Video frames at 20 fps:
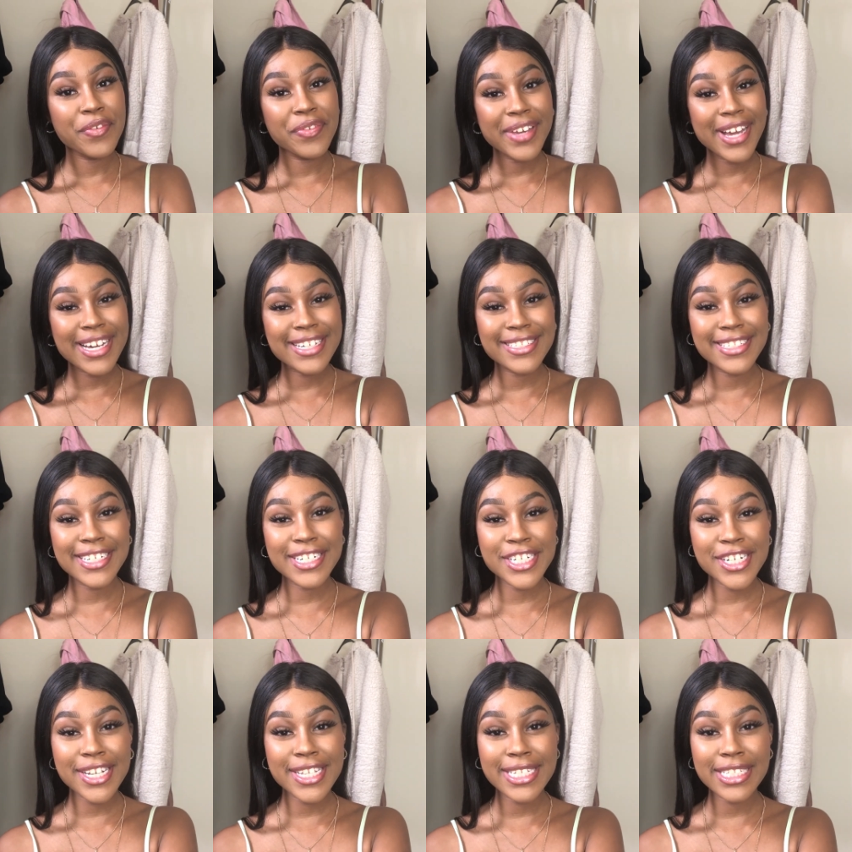If you guys did
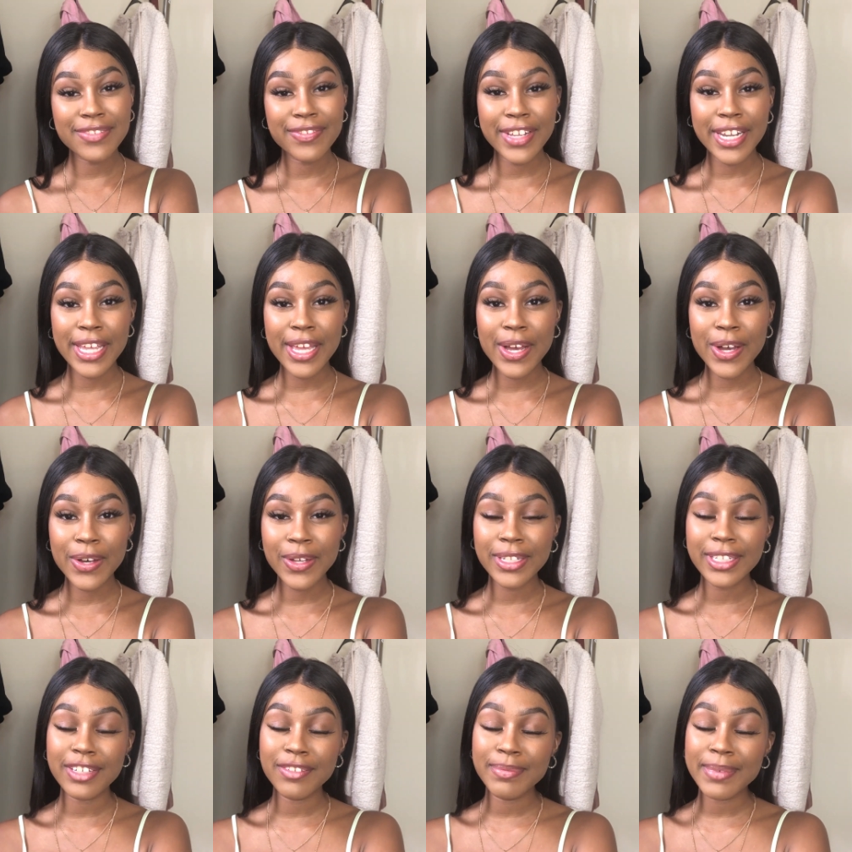enjoy this
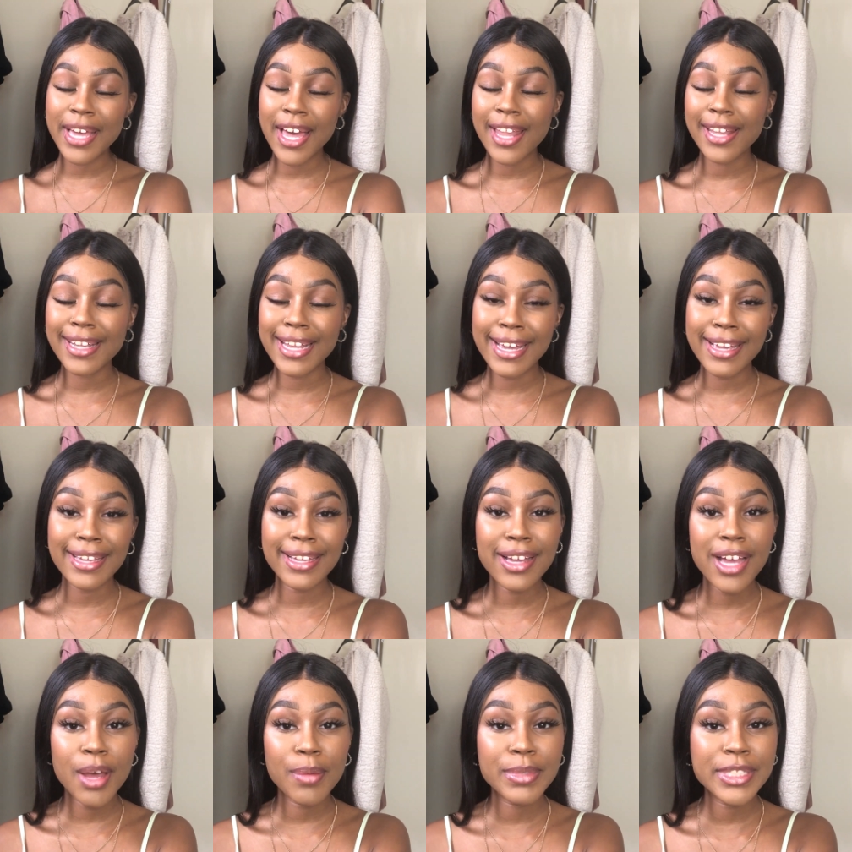video, leave me a like
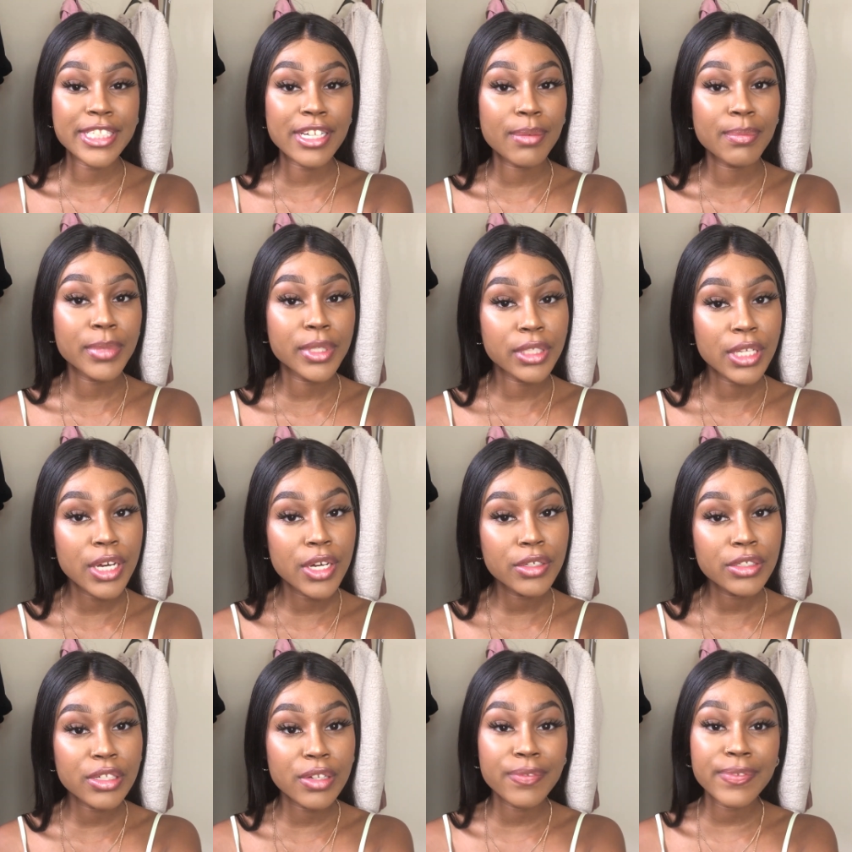and comment down
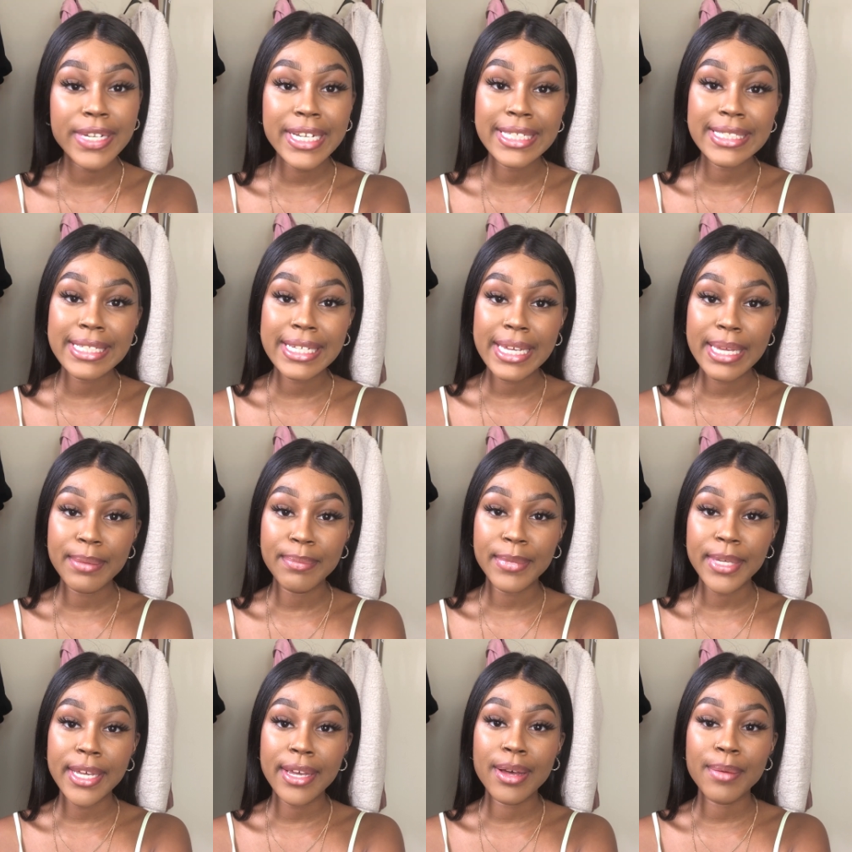below. Don't forget to hit
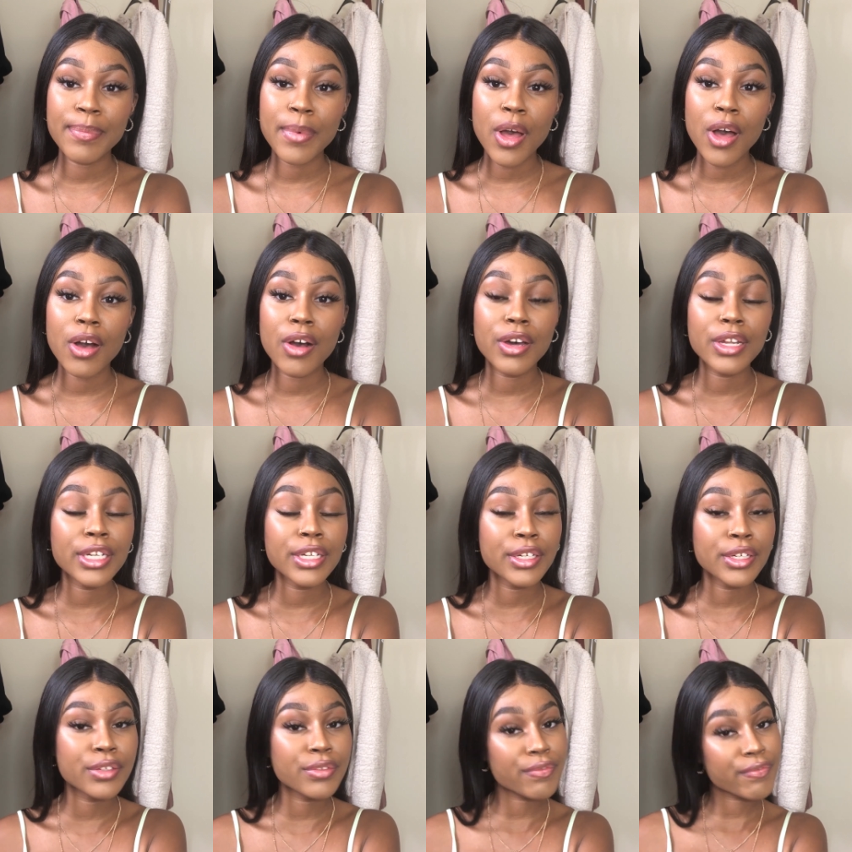me up on
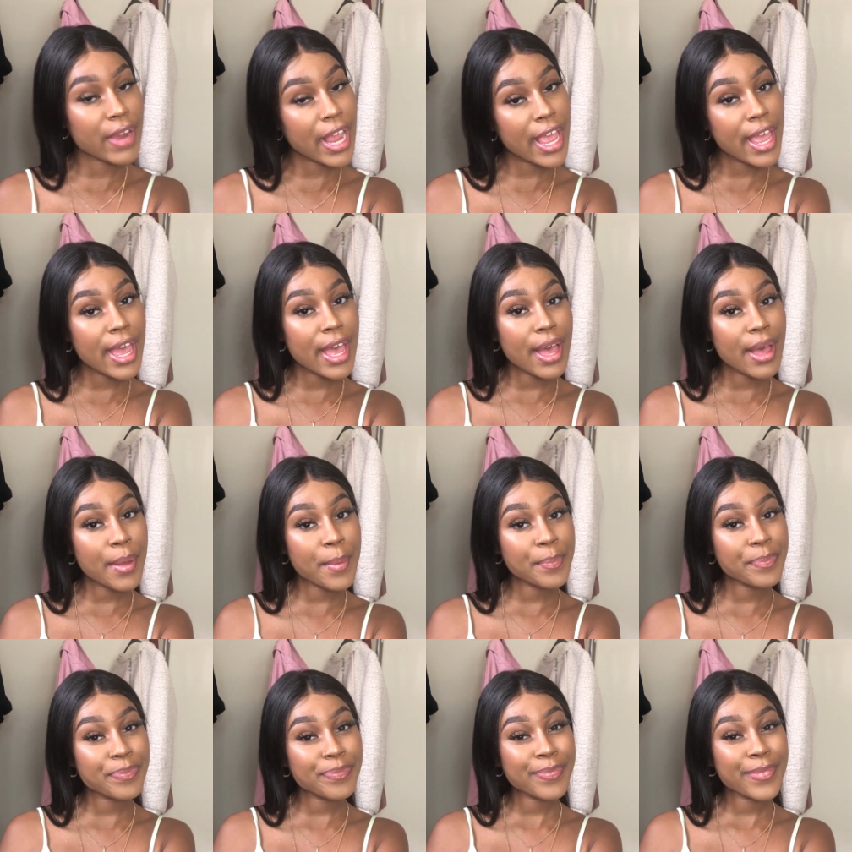the
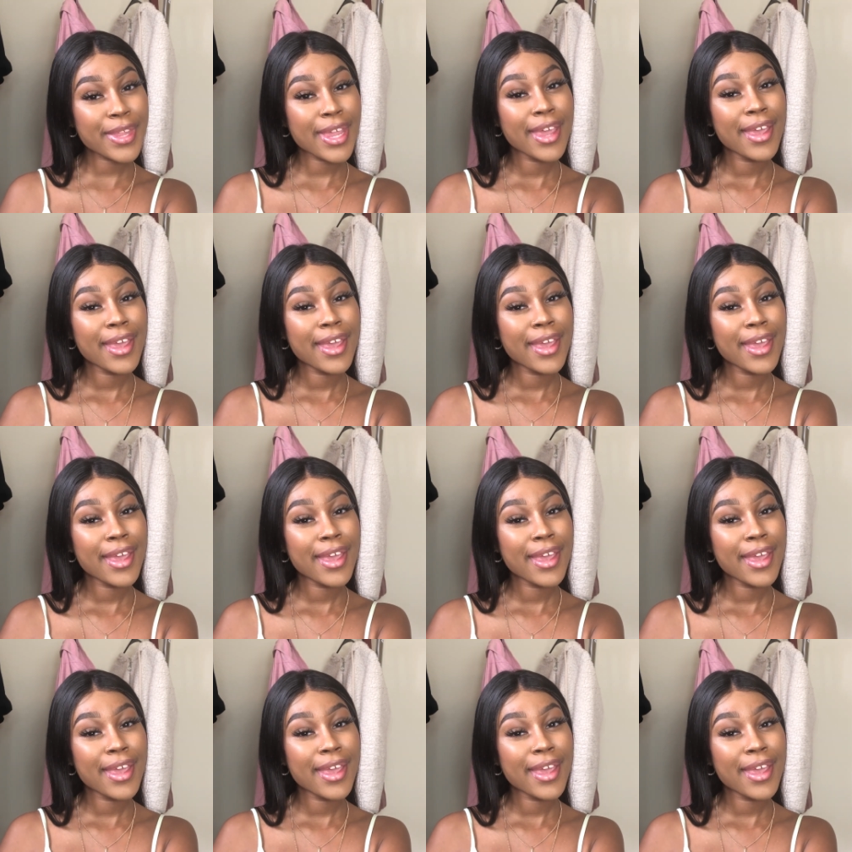gram.